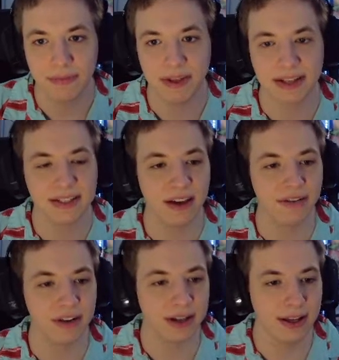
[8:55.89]
That's
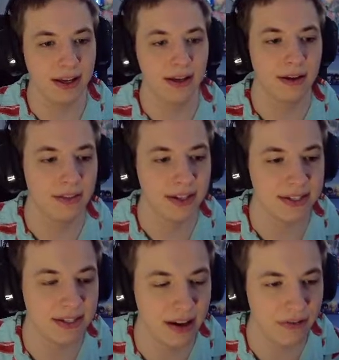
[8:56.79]
definitely,
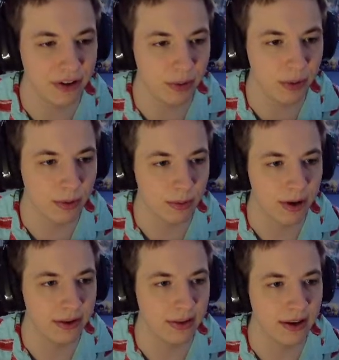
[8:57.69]
that's definitely what we're
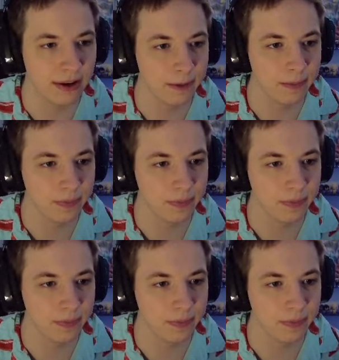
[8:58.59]
wanting there.